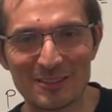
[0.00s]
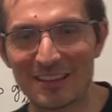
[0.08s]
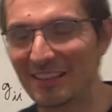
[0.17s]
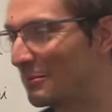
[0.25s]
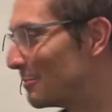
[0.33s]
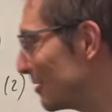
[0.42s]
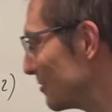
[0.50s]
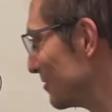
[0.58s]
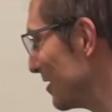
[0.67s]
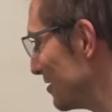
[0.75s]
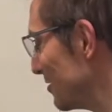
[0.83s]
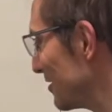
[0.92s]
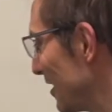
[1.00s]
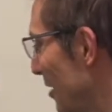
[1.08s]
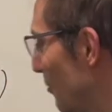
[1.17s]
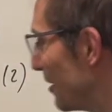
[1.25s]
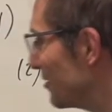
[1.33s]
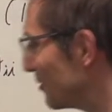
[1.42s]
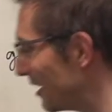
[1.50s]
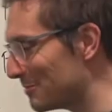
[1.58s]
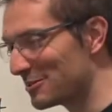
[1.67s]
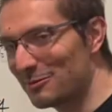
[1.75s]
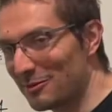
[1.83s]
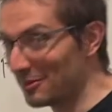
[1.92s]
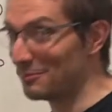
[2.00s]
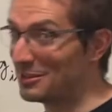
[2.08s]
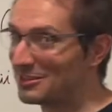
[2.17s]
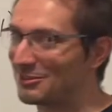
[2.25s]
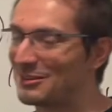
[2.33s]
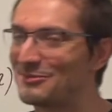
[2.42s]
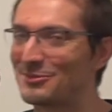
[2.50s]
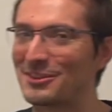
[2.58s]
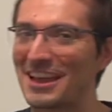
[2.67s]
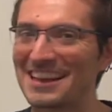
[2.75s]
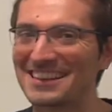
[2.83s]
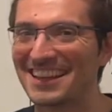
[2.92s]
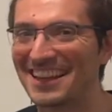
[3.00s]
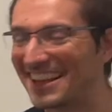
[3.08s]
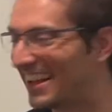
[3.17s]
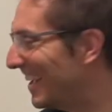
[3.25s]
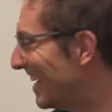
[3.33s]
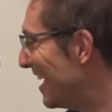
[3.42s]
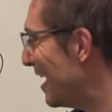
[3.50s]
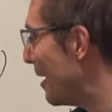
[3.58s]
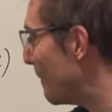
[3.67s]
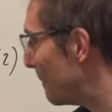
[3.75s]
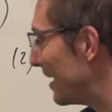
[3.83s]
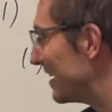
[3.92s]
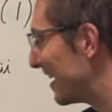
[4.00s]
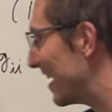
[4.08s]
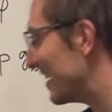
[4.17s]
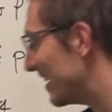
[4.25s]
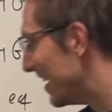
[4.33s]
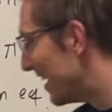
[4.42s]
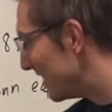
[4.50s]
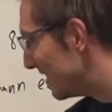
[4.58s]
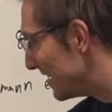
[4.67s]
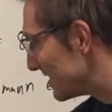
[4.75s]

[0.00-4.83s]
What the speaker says: in the in-person sessions, and I want to keep some of the mystery for that. But again, these